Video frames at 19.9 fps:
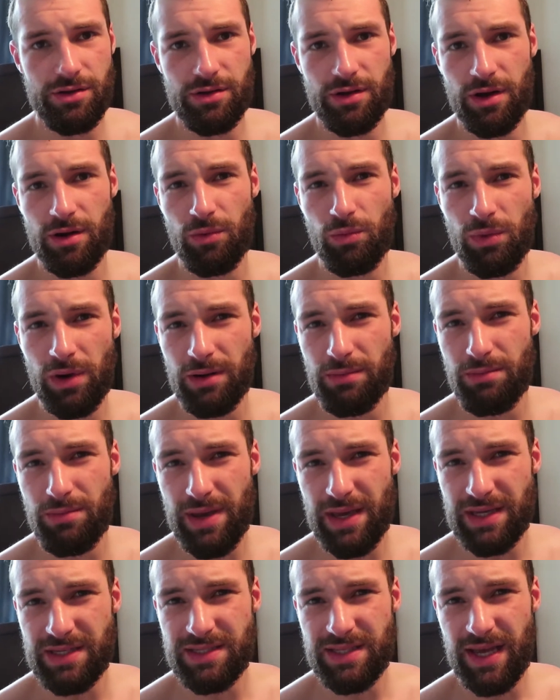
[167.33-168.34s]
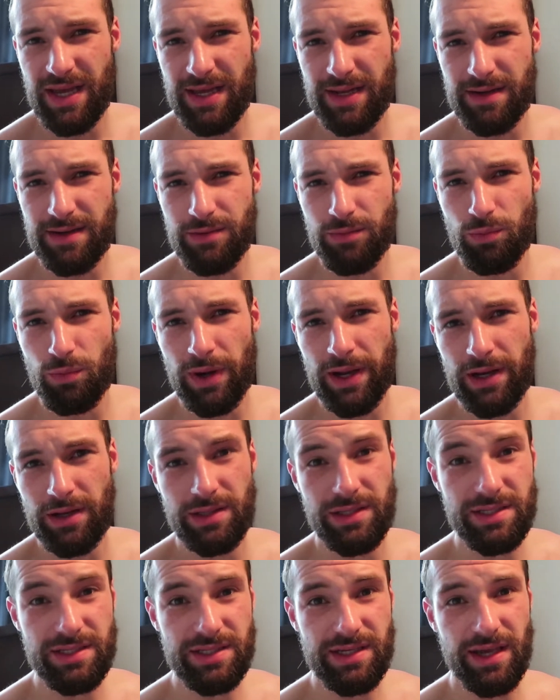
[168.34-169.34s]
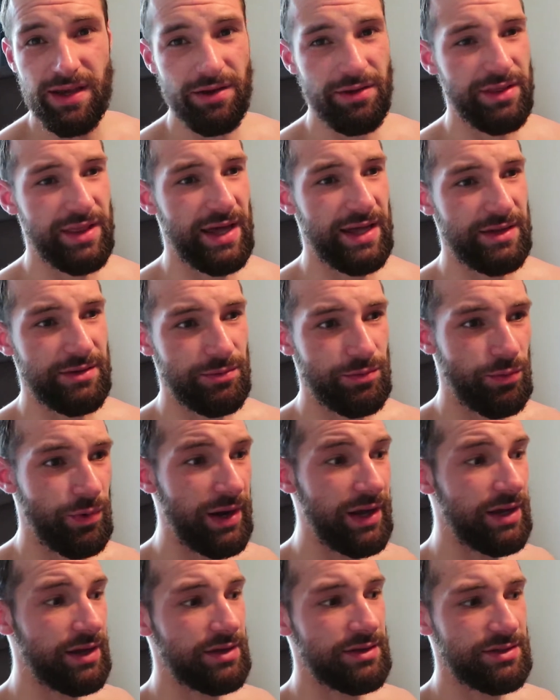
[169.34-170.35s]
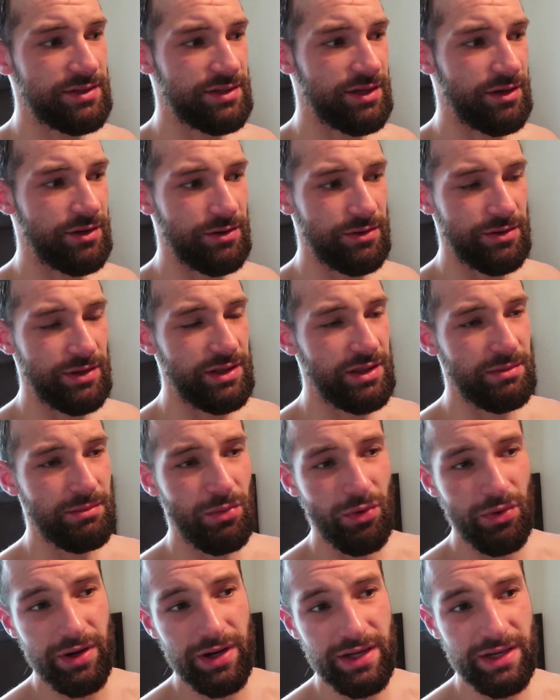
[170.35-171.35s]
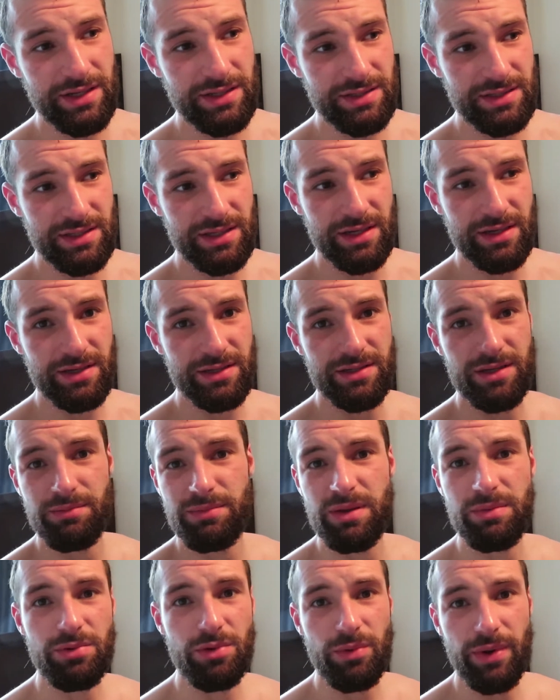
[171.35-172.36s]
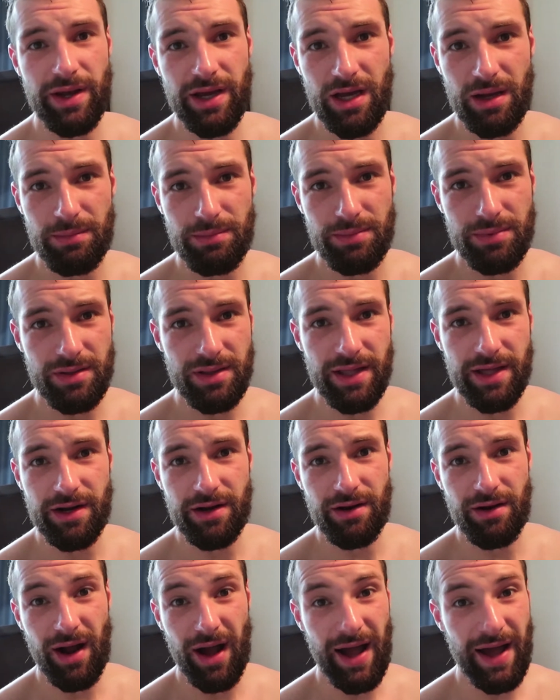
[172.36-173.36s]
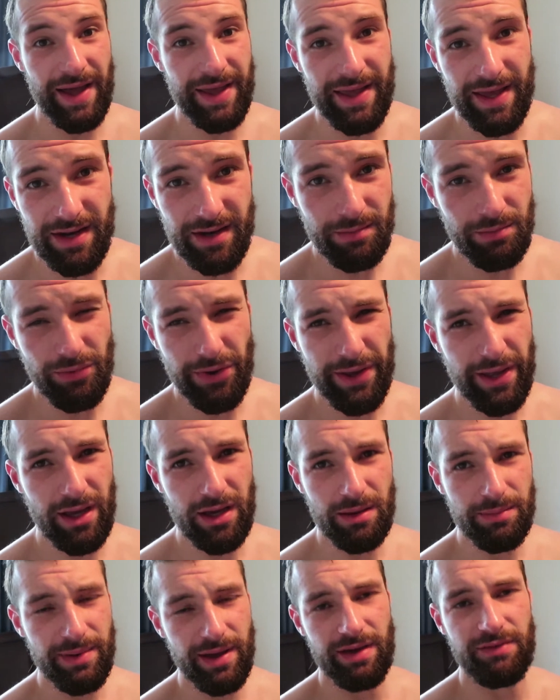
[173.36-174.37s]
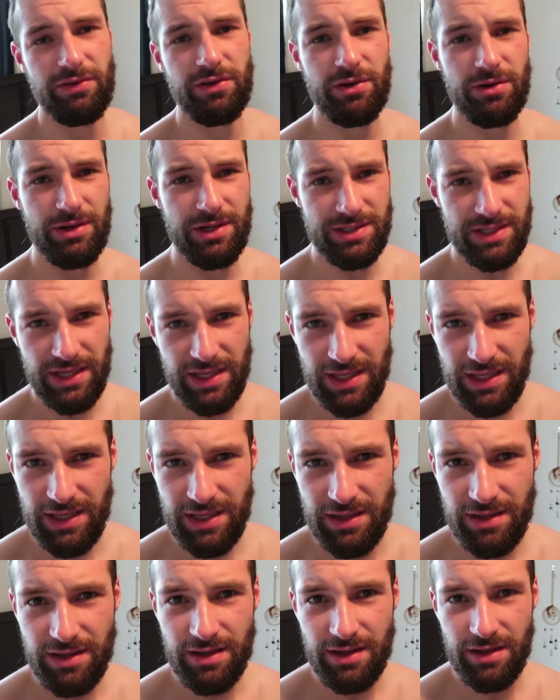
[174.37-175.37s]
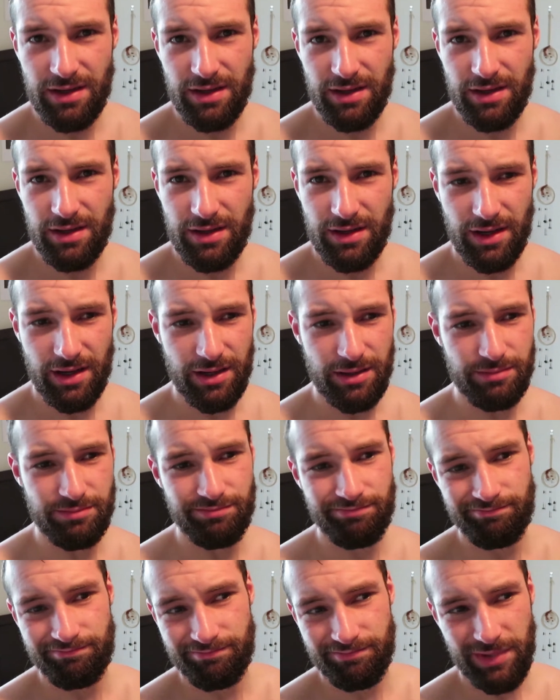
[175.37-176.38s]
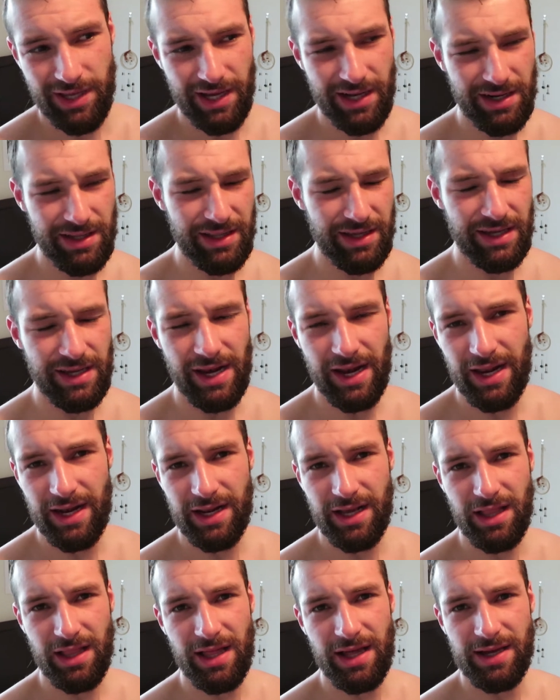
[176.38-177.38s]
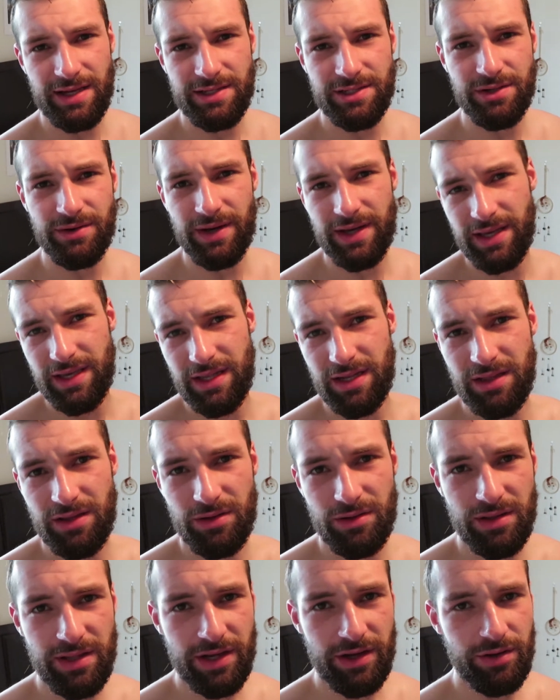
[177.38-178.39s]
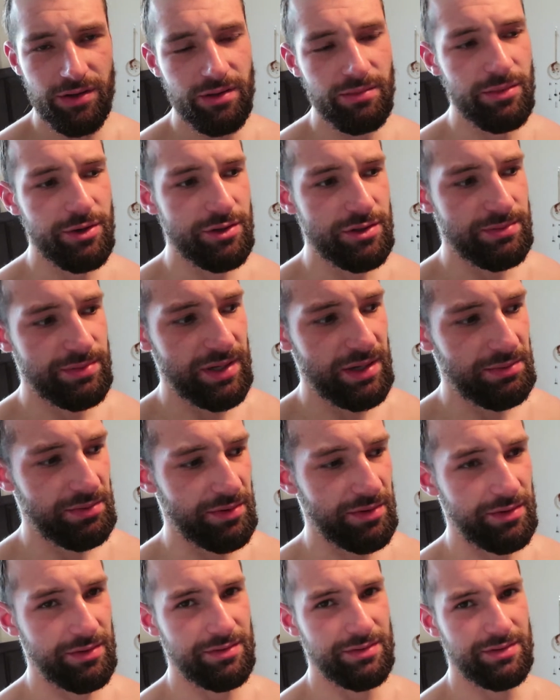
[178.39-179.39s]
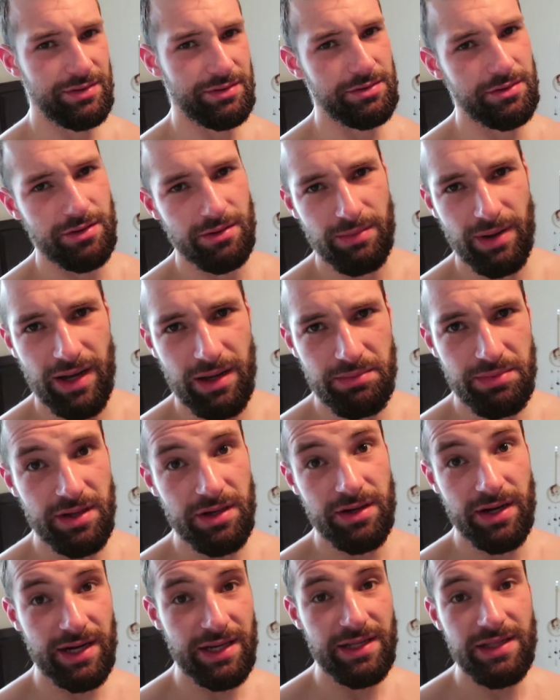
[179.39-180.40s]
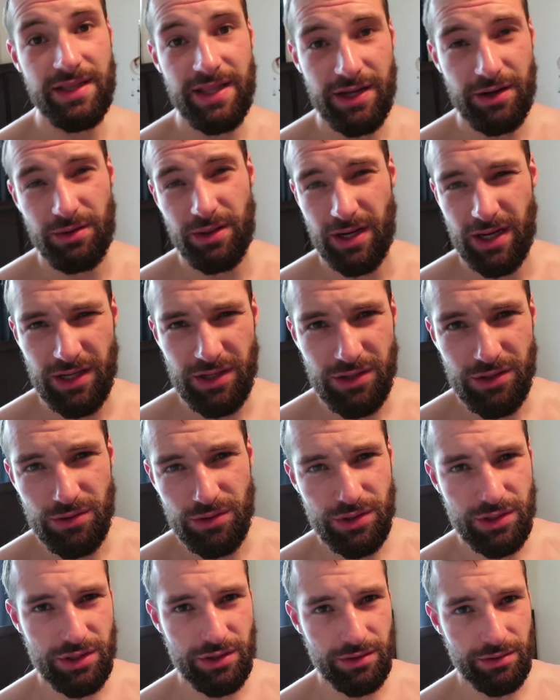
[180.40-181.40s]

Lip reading: what makes that weight on the scale that weight. So in the mornings, some people wake up lighter. I end up waking up heavier because I eat kind of like at 8 o'clock, so I eat a little later than most people, or in my opinion I eat later than I used